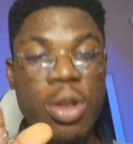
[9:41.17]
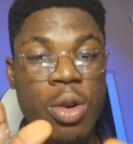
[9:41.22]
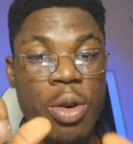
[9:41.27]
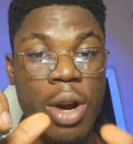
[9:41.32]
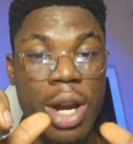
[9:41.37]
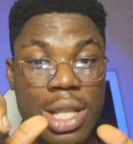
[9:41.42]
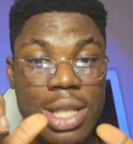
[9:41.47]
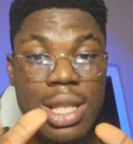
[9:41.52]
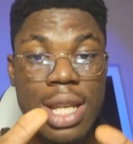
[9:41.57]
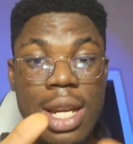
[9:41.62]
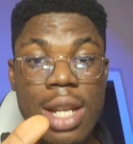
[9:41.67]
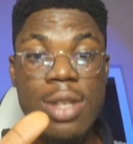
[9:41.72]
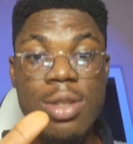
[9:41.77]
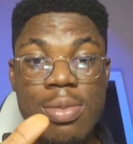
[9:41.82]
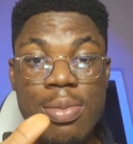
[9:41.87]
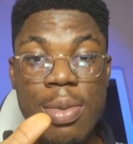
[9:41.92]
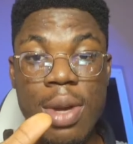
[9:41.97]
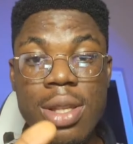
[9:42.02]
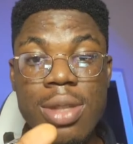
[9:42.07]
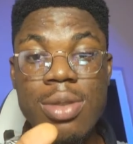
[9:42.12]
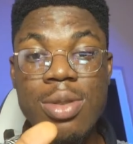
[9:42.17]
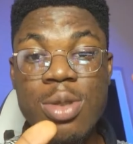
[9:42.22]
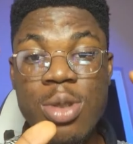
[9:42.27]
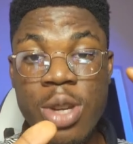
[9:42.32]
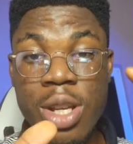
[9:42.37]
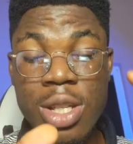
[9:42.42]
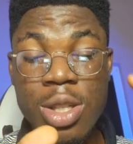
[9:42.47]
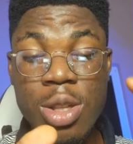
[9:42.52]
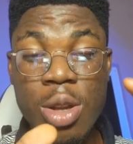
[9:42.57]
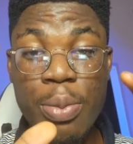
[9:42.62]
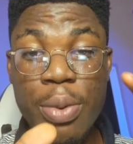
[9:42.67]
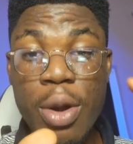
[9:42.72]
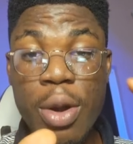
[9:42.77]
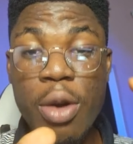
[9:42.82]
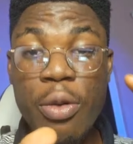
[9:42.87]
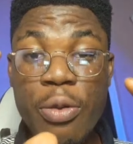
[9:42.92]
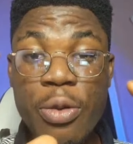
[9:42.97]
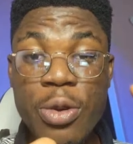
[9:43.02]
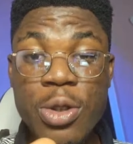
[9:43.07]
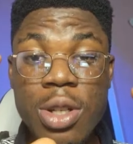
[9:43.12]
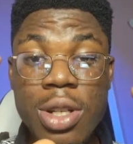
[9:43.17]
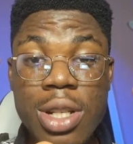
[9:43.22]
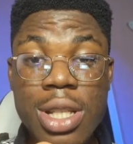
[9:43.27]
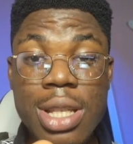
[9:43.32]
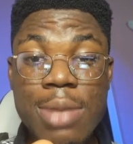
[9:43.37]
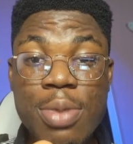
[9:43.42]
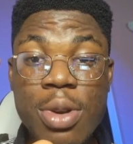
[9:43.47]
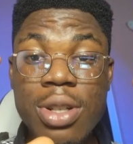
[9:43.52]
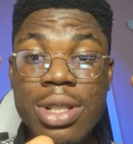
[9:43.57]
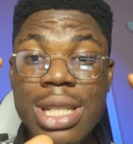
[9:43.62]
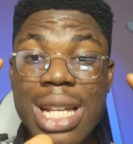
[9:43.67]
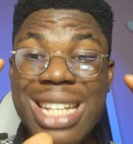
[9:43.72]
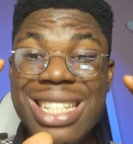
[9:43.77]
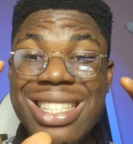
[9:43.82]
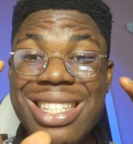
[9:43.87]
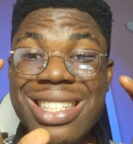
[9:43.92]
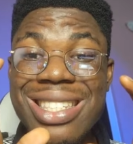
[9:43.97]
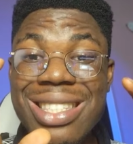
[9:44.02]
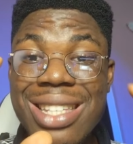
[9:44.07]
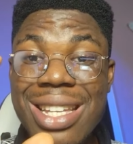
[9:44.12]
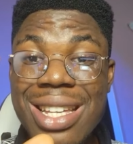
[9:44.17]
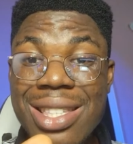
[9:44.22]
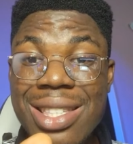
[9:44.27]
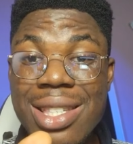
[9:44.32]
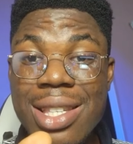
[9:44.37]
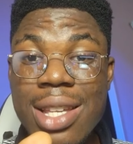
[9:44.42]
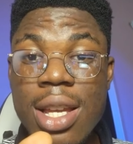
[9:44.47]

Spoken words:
or I decided to make today's topic confusion because that's the state.